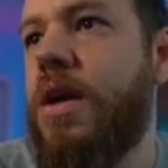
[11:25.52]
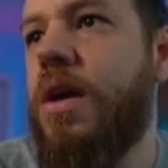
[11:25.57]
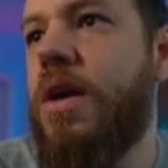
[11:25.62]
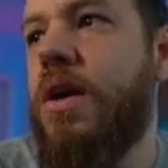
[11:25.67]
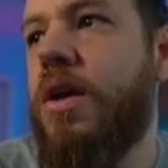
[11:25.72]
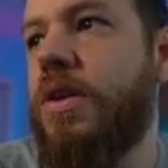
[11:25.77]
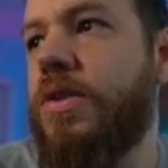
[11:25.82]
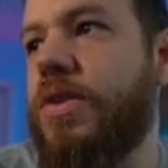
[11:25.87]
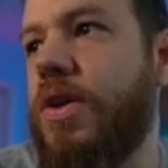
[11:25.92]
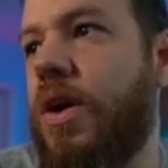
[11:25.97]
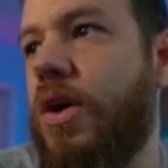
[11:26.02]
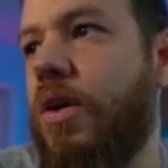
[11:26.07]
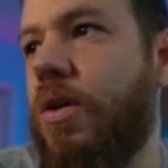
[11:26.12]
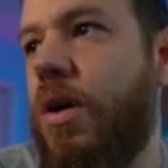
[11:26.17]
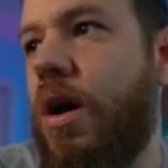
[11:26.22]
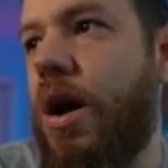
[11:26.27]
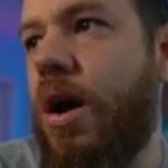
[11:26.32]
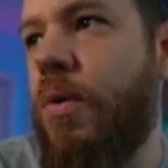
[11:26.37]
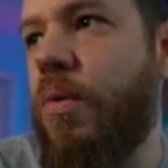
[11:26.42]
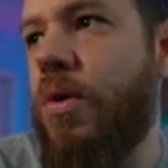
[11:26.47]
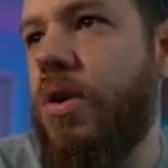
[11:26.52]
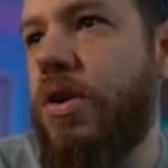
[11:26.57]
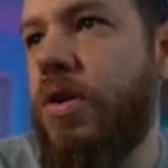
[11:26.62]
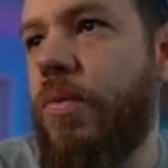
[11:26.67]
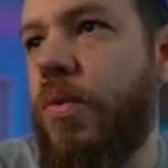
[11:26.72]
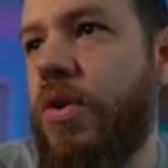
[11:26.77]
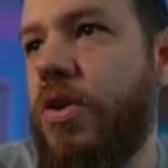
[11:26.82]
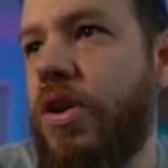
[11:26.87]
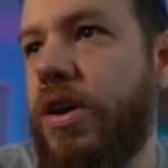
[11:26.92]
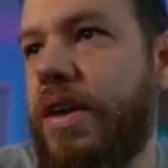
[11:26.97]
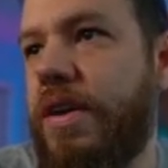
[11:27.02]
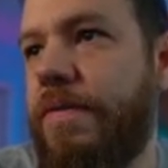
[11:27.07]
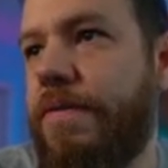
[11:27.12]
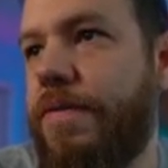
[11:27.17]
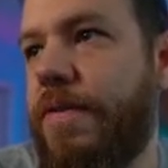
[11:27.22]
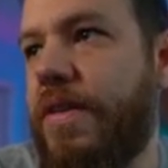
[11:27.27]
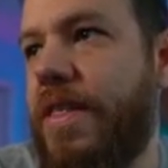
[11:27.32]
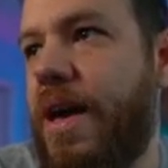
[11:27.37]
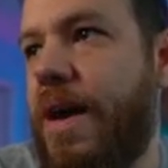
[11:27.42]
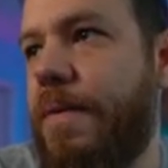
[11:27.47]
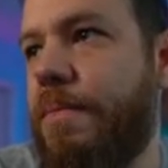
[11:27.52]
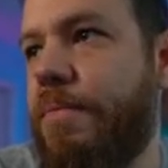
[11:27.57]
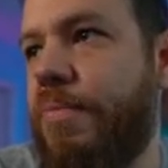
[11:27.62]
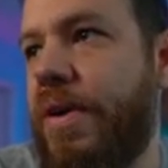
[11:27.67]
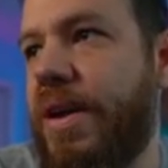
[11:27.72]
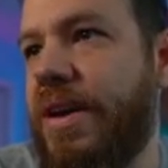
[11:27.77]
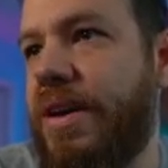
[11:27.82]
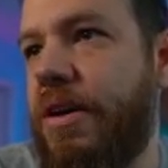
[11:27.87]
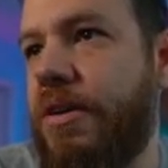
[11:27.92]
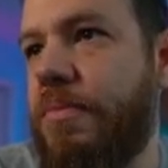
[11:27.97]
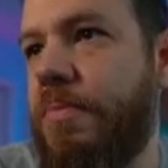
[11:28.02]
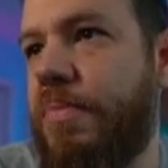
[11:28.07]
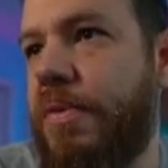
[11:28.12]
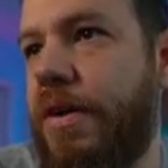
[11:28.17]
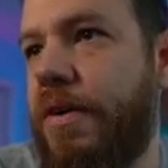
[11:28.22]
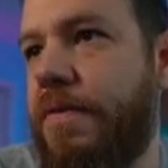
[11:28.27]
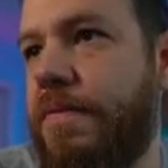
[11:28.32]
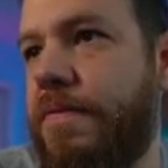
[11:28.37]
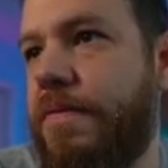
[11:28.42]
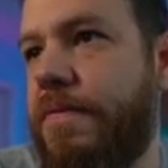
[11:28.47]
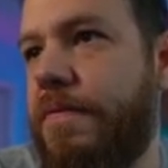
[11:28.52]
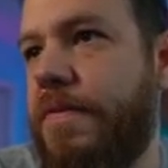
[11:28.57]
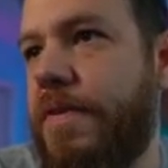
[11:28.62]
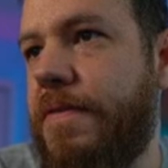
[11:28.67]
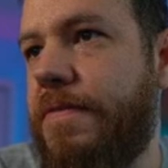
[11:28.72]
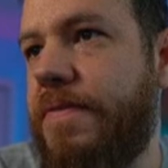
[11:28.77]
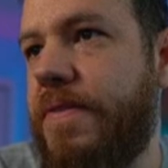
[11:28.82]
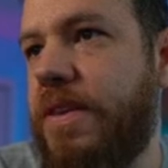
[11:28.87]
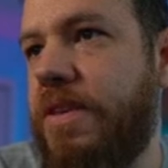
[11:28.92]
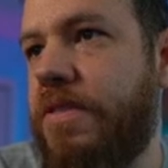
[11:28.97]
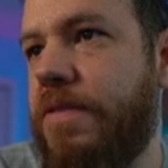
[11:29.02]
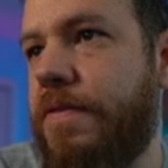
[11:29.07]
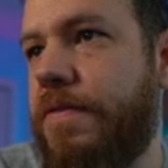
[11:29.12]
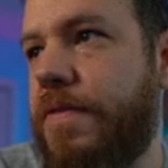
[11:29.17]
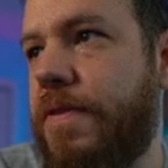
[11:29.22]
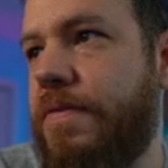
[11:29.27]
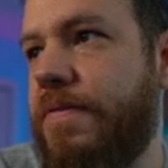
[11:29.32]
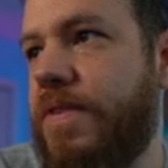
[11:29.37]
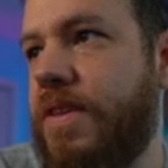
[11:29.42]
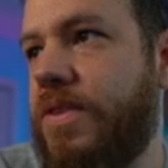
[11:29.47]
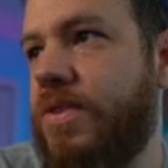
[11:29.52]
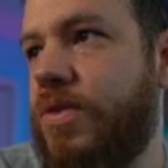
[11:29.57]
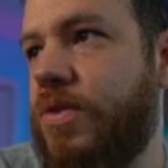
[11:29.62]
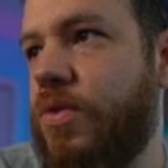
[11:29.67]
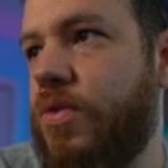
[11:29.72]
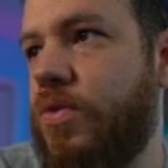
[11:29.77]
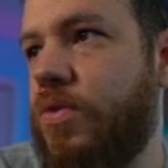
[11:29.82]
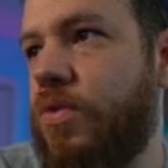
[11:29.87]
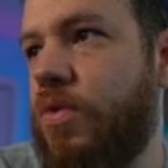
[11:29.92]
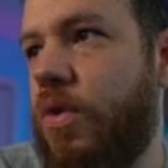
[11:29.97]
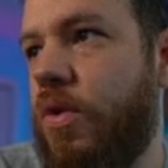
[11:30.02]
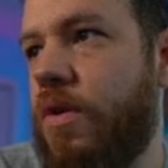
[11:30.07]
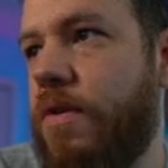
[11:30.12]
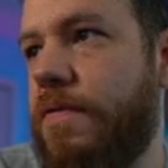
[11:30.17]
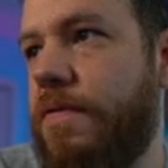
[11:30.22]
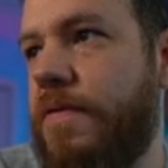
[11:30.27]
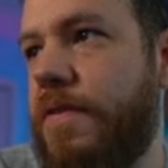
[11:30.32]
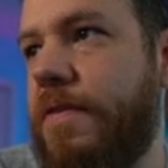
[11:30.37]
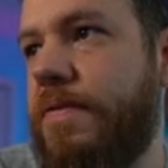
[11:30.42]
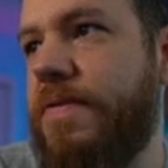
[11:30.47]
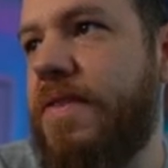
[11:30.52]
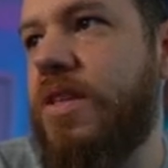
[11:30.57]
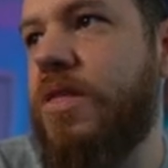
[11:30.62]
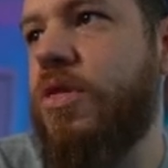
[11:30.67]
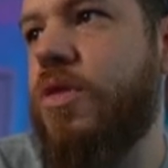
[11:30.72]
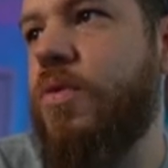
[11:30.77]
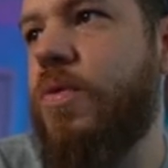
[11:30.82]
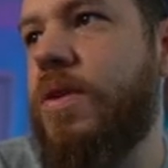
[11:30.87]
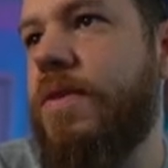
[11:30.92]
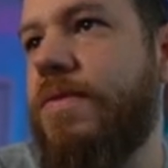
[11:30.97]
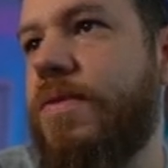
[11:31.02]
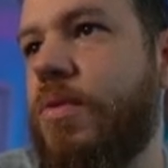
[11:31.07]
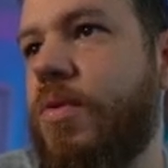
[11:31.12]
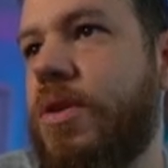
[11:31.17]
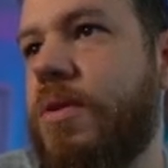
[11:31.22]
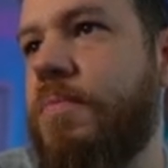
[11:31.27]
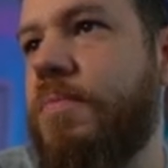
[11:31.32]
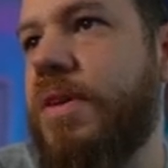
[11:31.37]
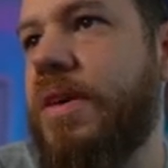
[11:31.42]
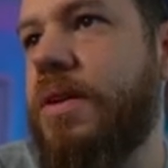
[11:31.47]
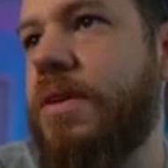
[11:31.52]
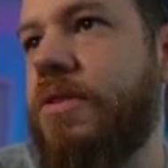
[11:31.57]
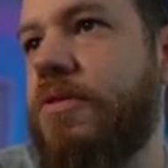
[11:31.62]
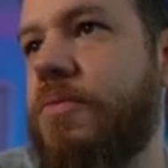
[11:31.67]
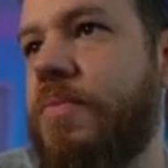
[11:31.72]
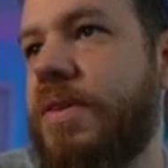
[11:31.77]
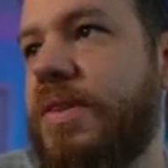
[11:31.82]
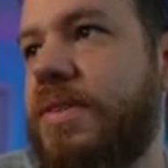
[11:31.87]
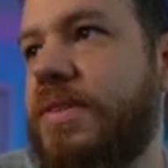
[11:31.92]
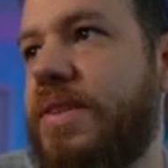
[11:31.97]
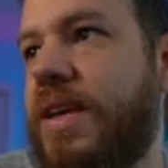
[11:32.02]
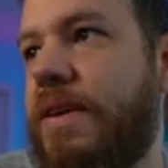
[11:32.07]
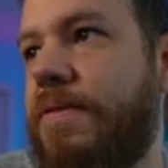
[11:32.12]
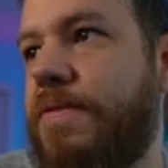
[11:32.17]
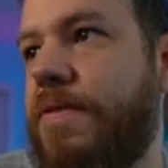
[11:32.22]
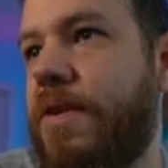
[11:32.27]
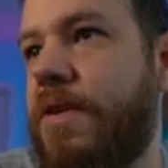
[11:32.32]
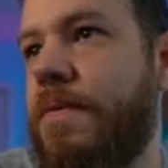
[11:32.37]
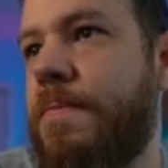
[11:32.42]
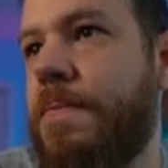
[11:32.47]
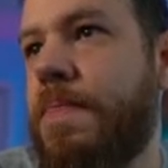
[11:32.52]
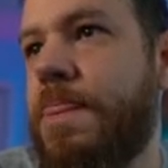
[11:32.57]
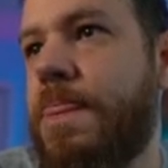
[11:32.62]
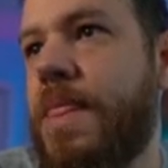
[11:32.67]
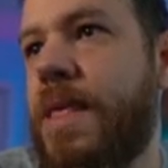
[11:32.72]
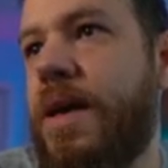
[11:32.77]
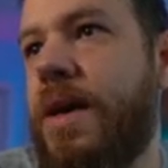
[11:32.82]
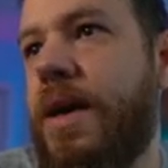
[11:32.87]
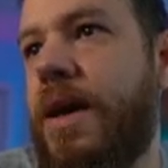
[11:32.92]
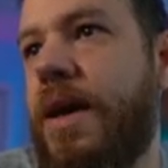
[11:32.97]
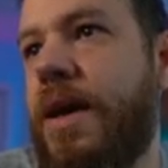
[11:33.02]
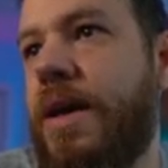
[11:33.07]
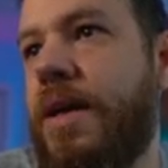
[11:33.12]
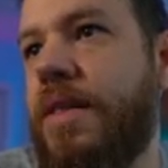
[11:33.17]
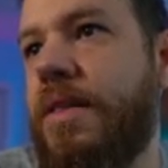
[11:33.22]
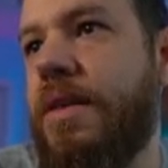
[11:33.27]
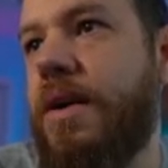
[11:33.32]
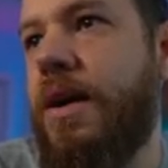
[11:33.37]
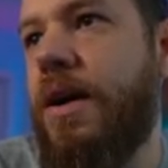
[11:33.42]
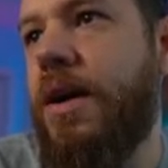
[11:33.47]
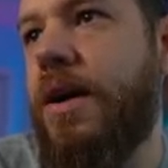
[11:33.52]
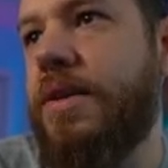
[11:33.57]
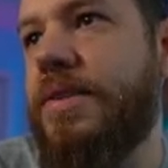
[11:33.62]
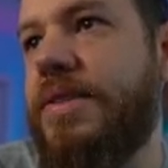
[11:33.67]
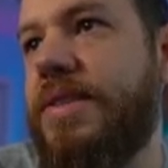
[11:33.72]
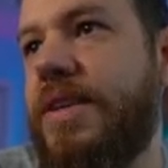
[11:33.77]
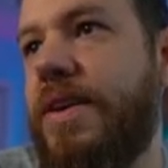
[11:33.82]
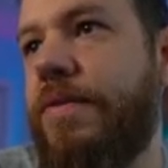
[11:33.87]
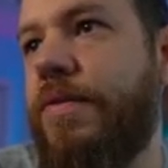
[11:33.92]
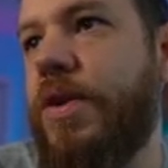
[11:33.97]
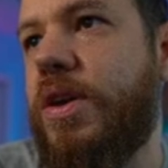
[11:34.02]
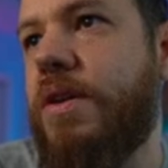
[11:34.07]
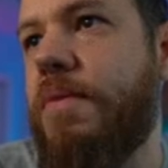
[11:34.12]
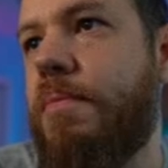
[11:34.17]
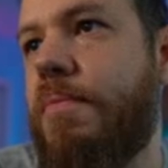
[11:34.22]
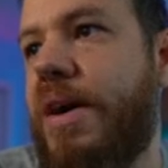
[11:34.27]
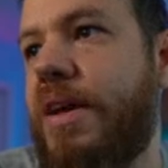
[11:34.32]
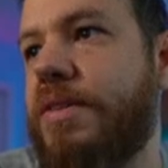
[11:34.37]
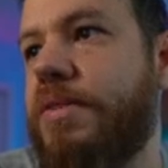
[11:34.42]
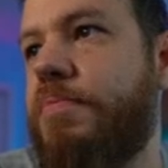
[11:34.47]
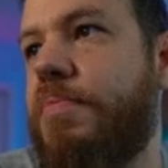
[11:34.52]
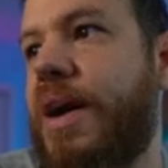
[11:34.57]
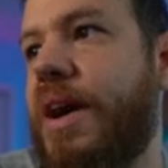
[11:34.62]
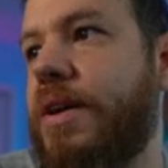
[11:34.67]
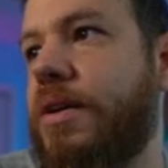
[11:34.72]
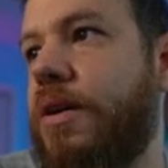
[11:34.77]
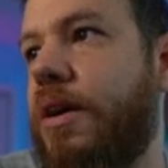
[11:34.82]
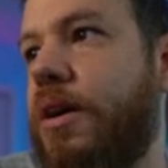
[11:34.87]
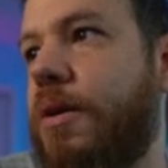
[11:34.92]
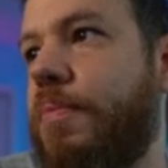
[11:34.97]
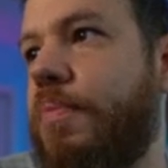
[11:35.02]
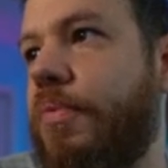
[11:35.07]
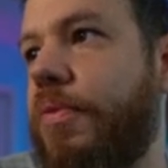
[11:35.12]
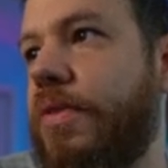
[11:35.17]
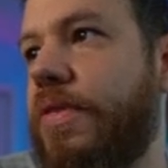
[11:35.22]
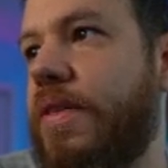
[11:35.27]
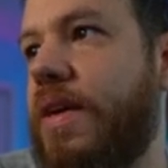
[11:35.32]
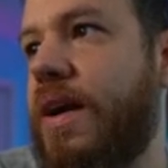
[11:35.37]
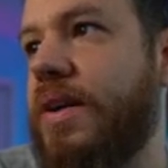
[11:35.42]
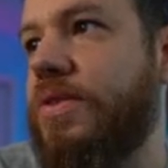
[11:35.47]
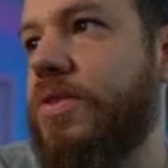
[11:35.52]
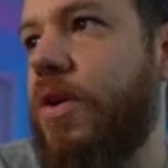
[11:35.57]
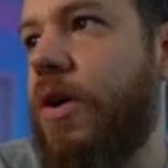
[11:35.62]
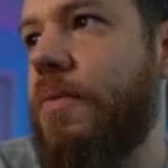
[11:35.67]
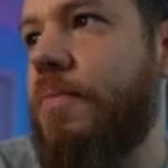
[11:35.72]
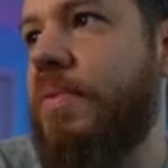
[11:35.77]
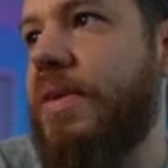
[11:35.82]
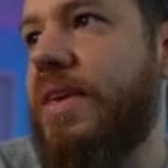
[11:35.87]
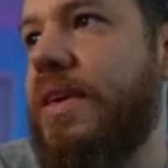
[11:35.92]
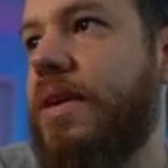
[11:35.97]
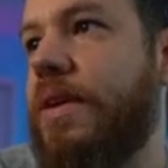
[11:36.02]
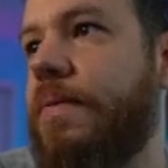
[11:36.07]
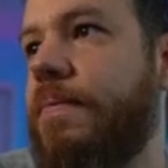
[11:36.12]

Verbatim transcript: So uh, we're, we're looking for that breakout above 50, either 52 or 53 if you want to be a little bit safer and uh, see if we can bounce back up with XRP.